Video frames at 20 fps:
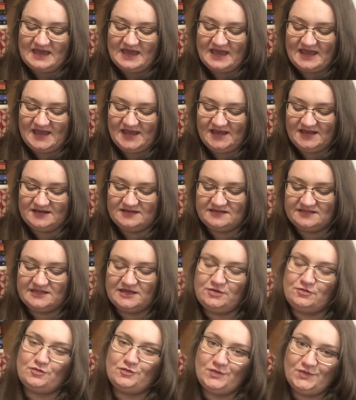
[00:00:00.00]
and
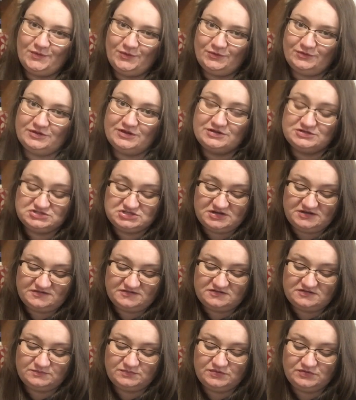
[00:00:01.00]
they're all
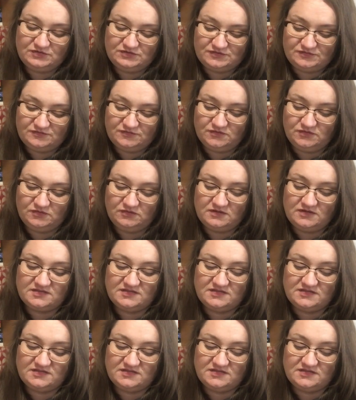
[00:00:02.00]
just beautiful.